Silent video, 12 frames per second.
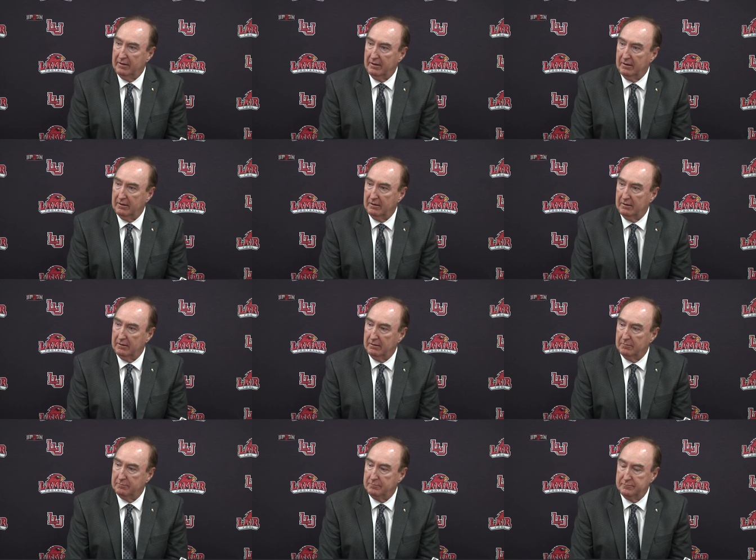
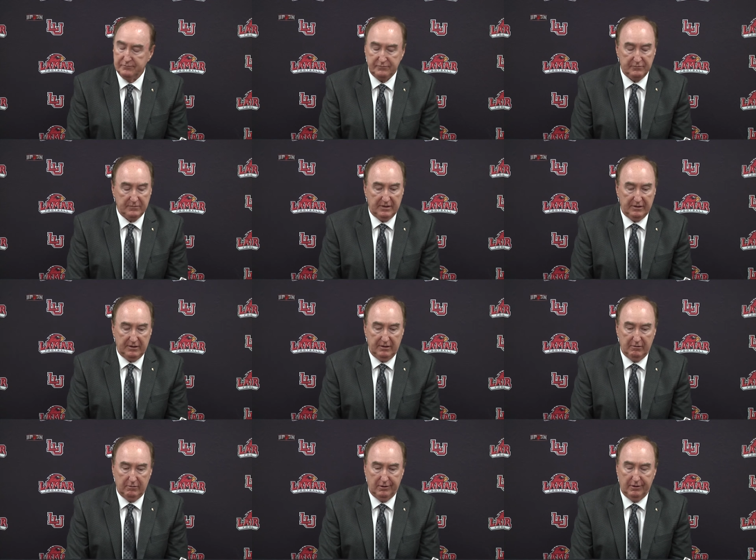Uh, you
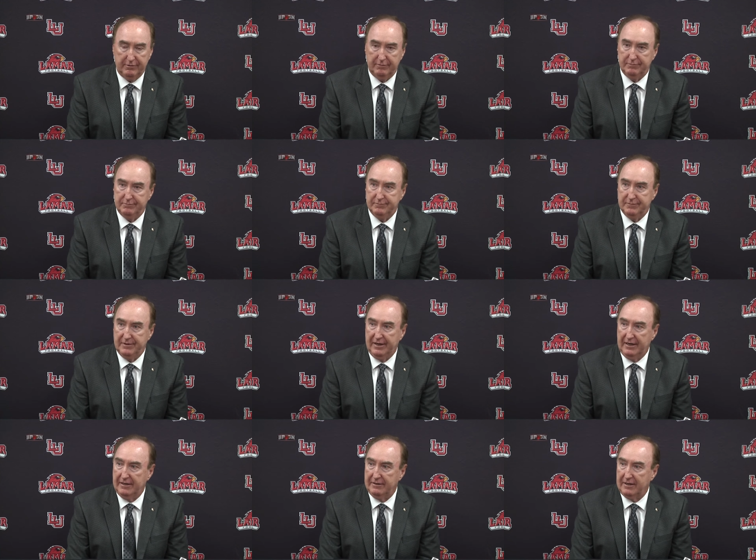know,
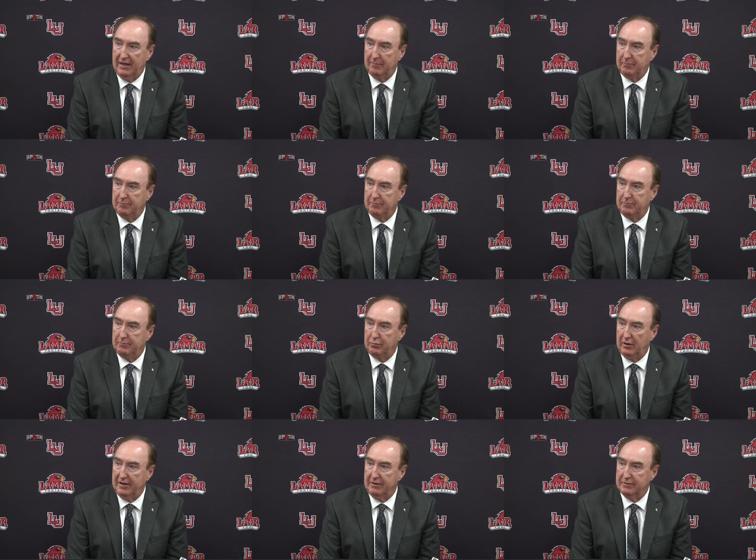180 type
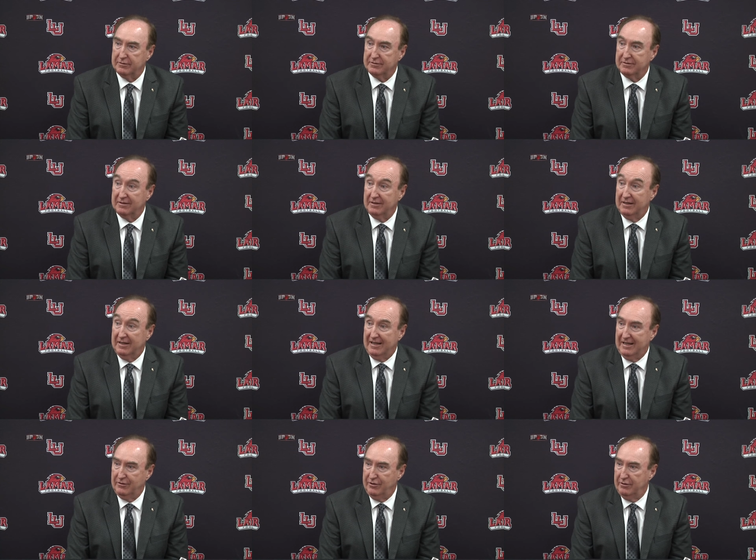players,
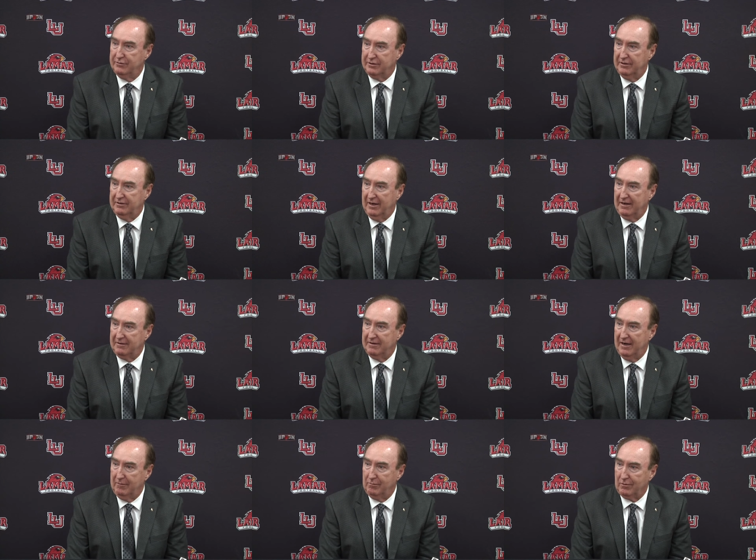in Houston, not,
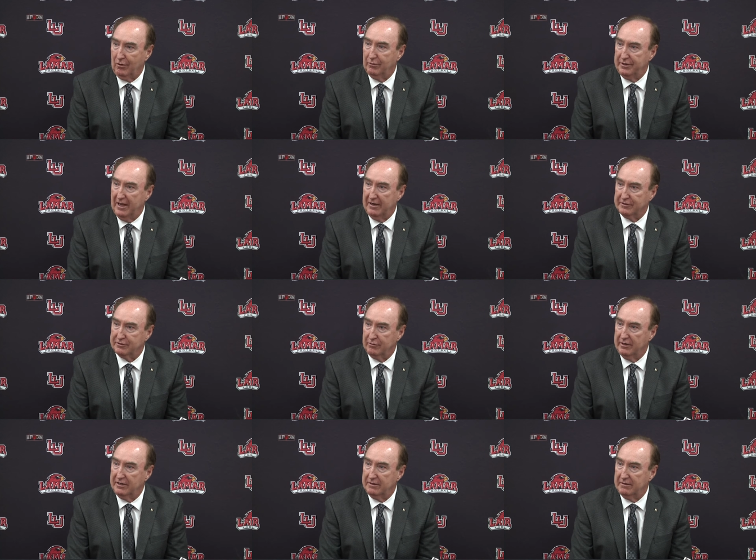not going down a
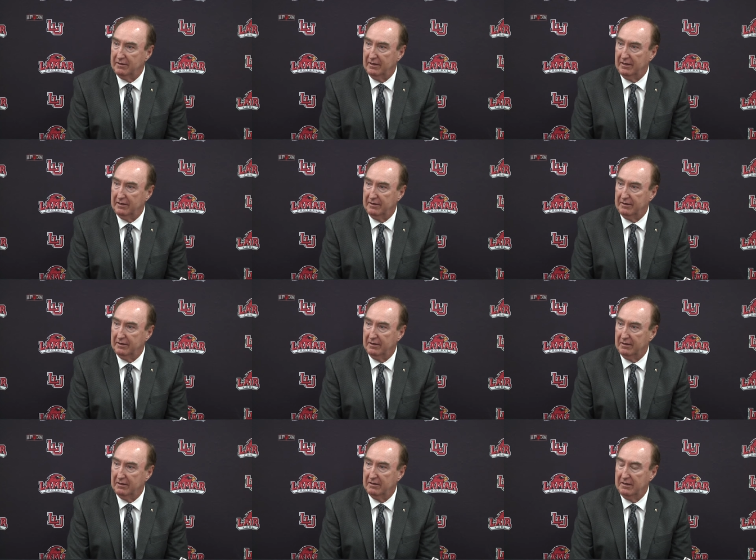street, and
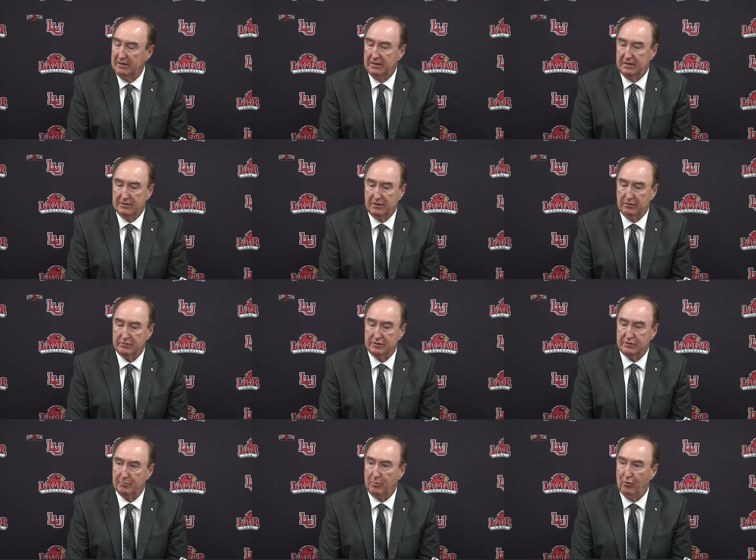uh, shows the
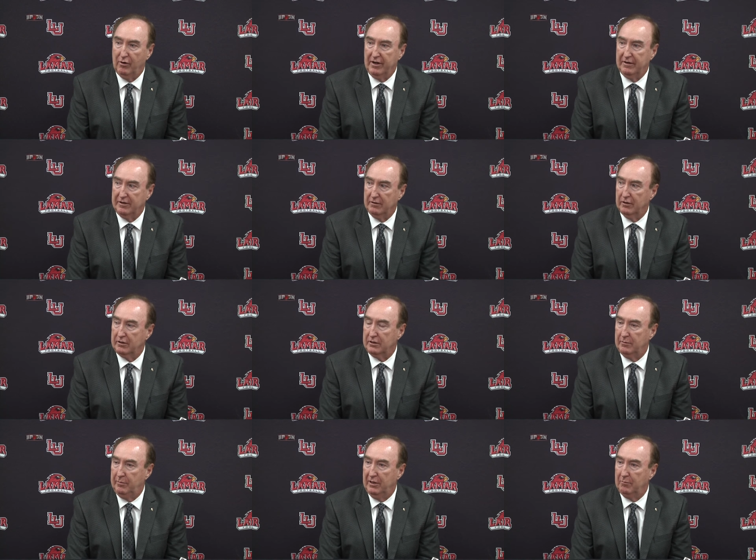support. And you look at
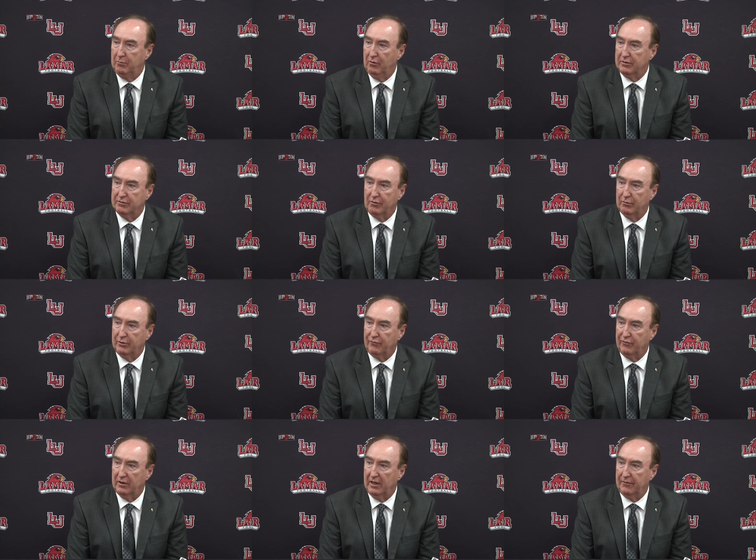the billboards, they're always
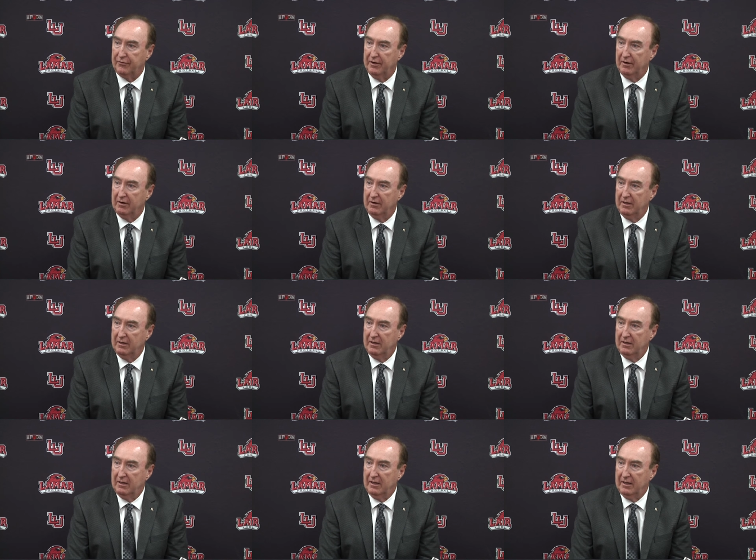full out there,
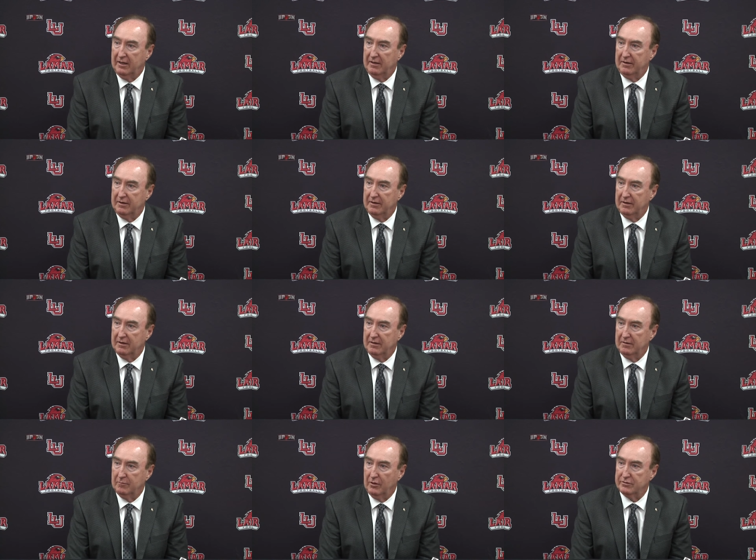and
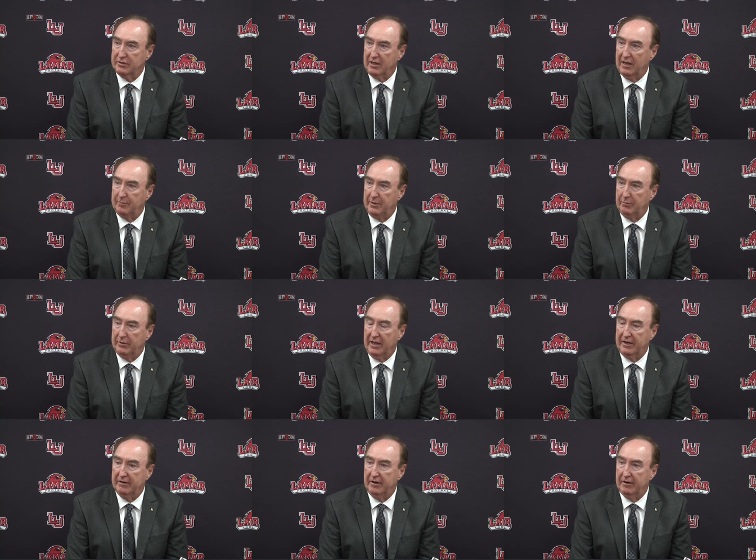uh, most of the time people are
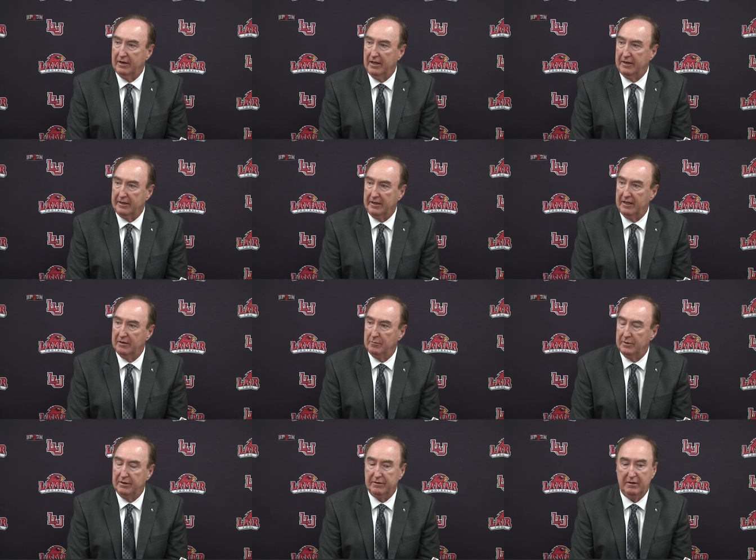getting online to get
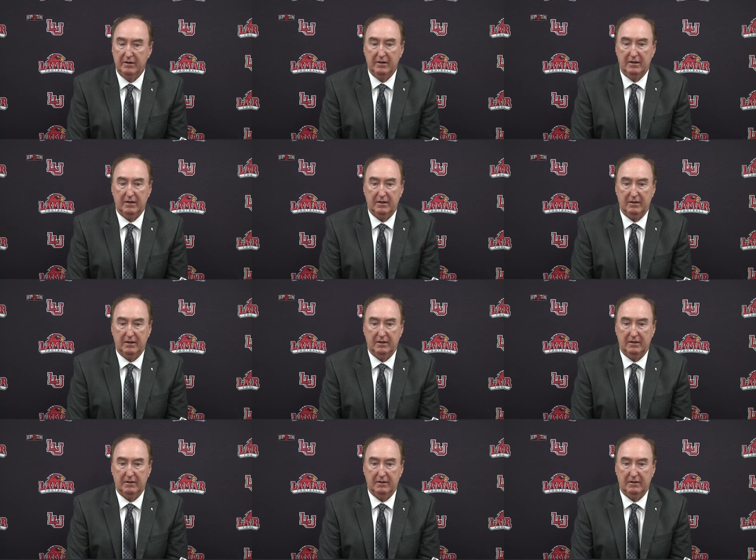them. And, uh,